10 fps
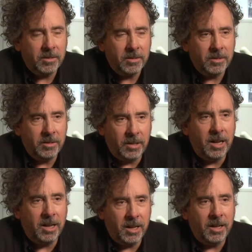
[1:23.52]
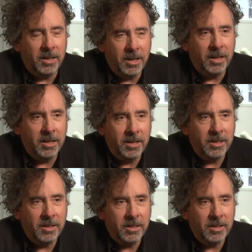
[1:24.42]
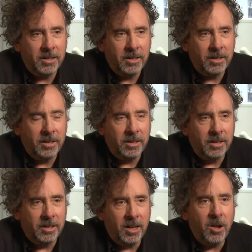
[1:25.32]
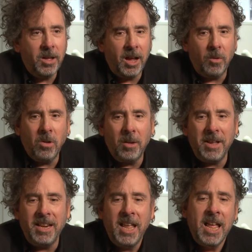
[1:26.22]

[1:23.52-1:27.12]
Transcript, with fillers: for us yeah, yeah, yeah. are mainstream now. Oh yeah, you know, well I mean,